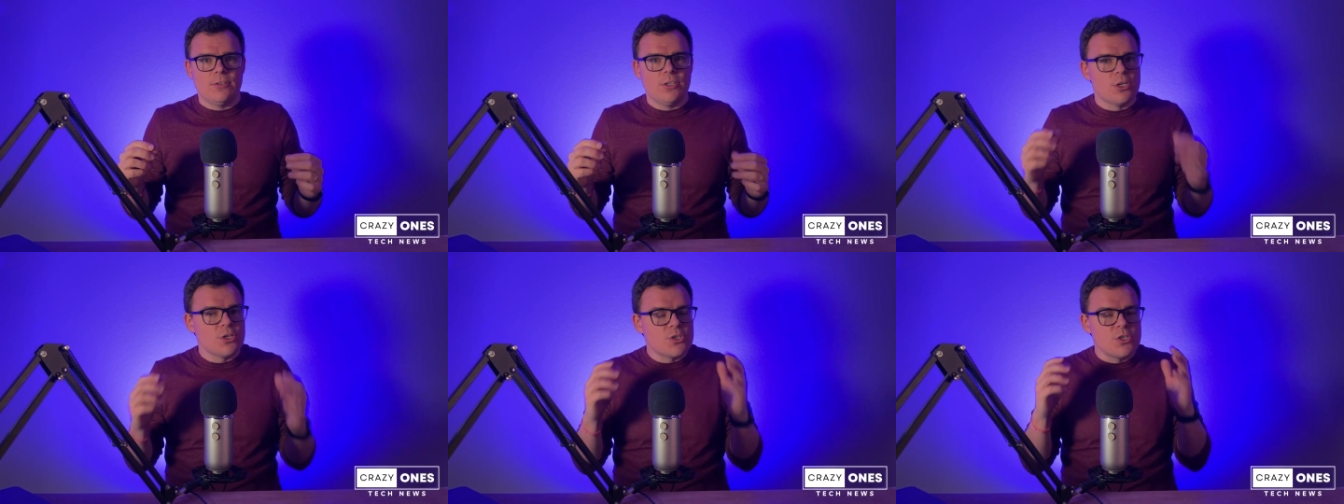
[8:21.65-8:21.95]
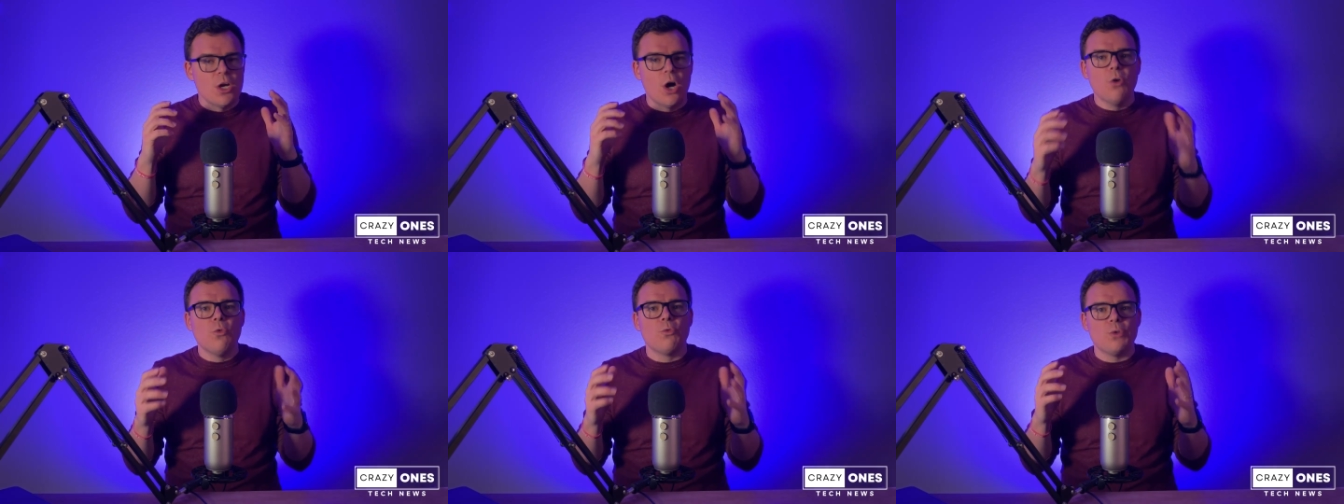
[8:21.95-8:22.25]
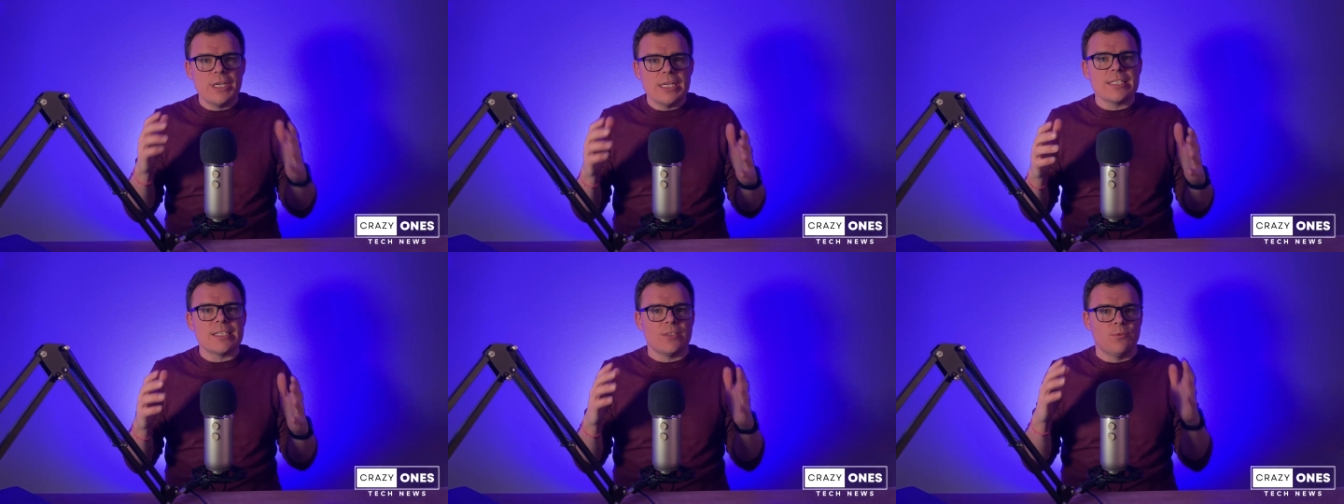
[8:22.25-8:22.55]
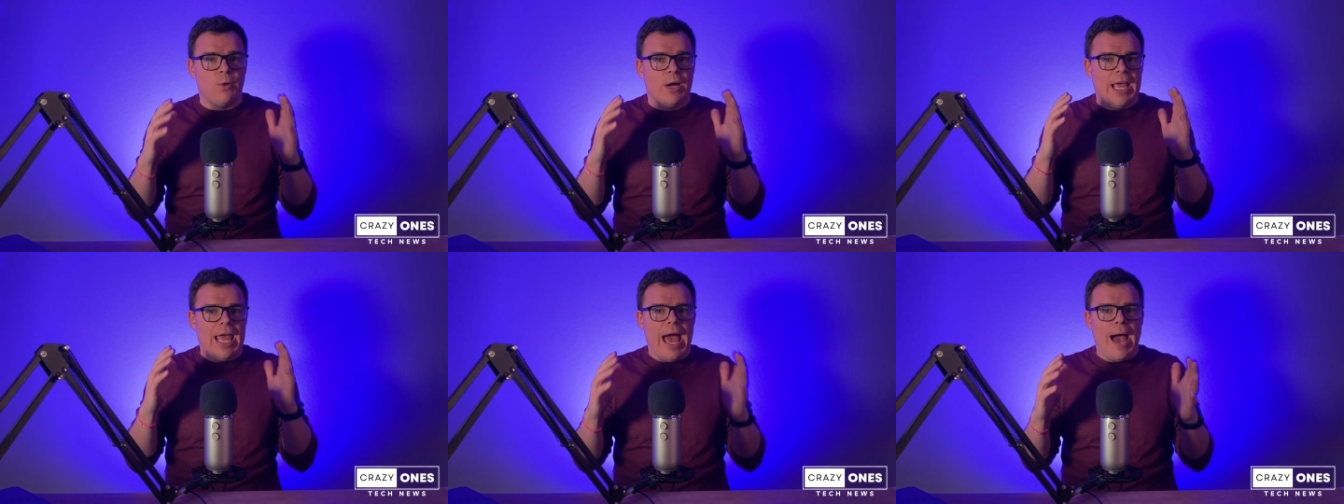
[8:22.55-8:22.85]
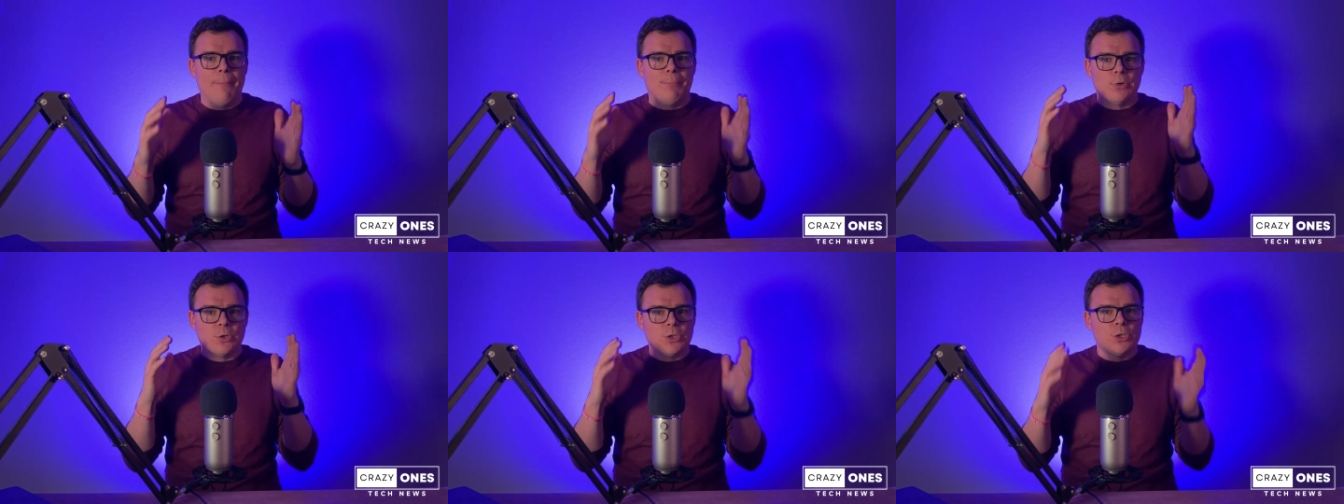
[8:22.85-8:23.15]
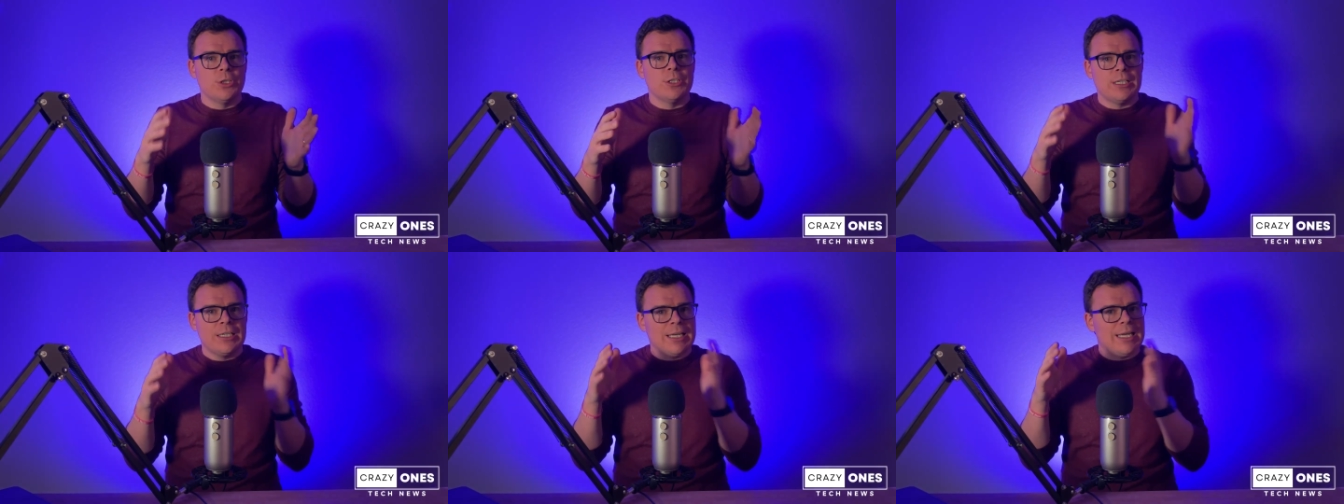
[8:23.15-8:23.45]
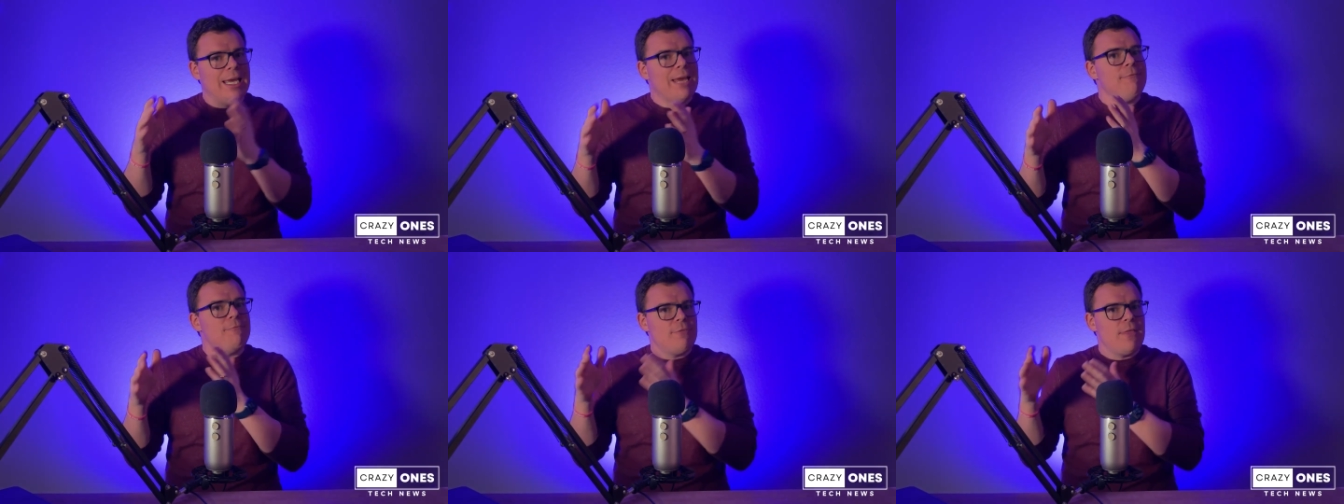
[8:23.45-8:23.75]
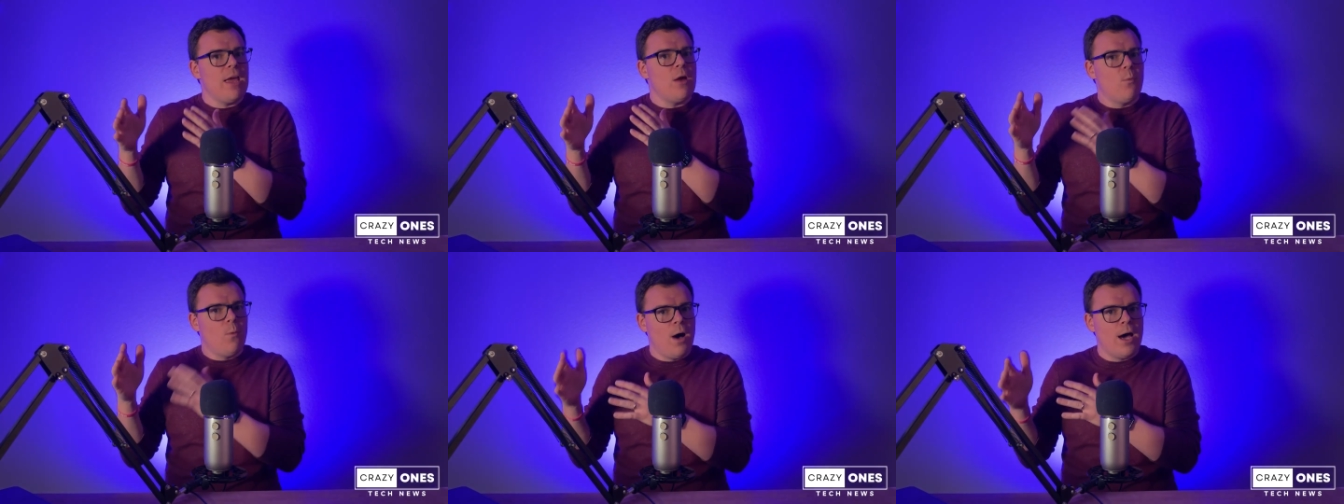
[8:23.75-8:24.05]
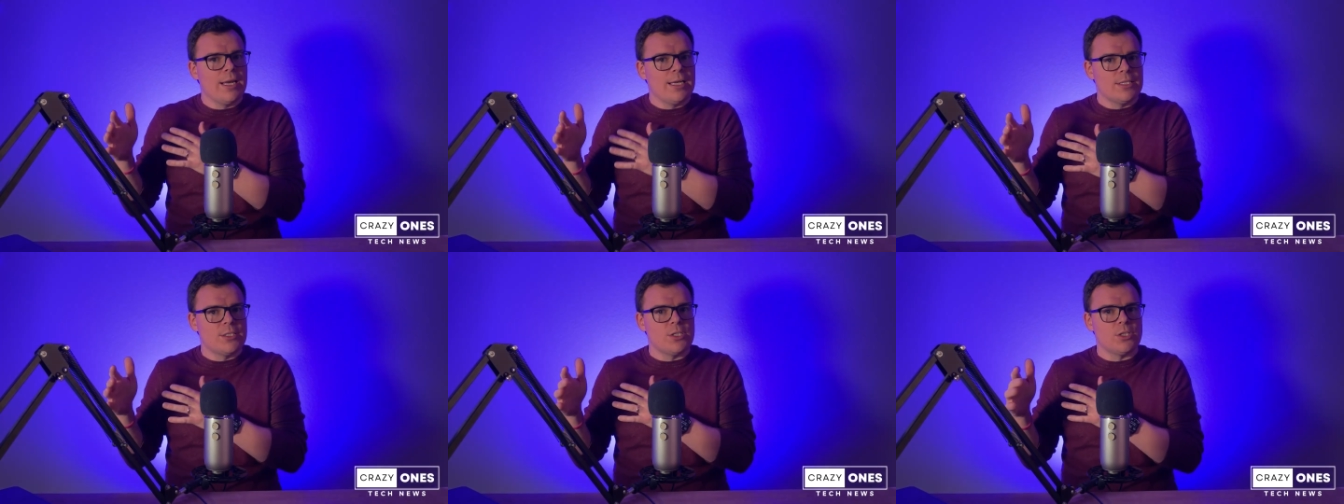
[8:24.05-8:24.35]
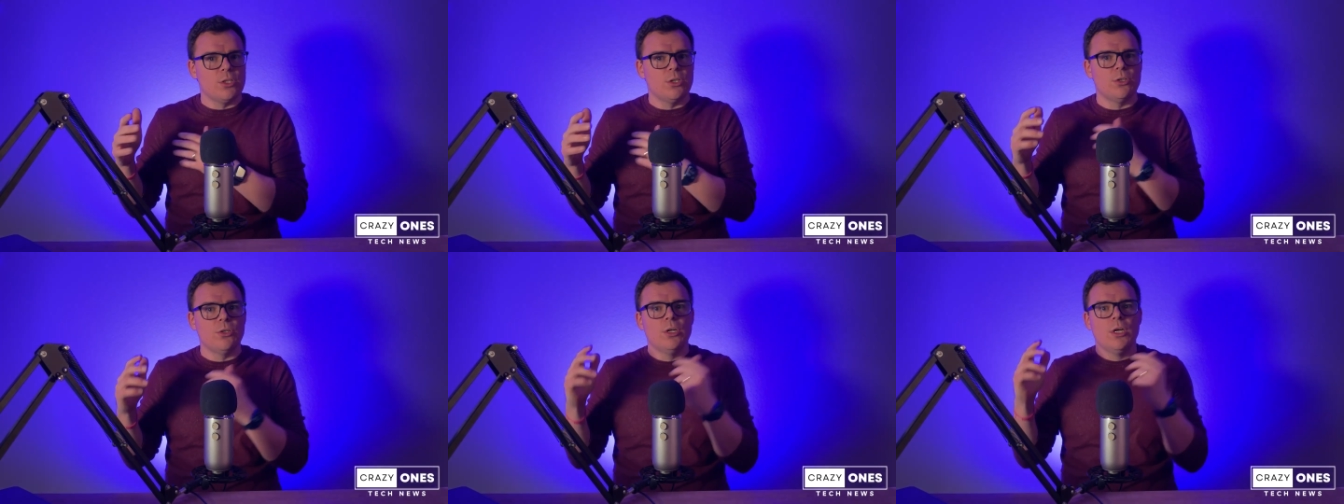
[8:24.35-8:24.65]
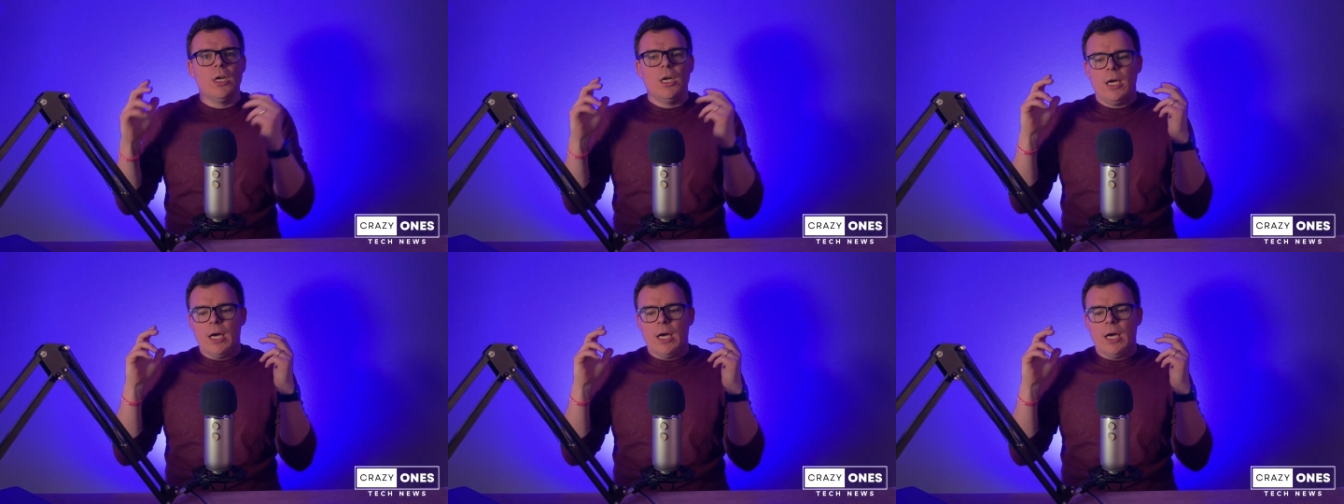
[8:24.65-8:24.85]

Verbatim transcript: There's no reason why Apple couldn't, if they wanted to,